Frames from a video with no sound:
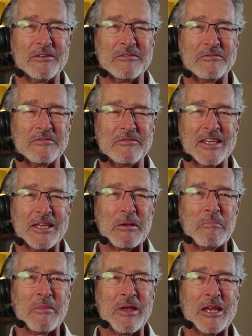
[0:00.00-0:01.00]
of
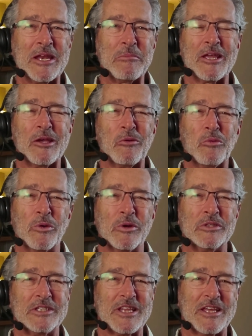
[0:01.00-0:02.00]
the many, many awards that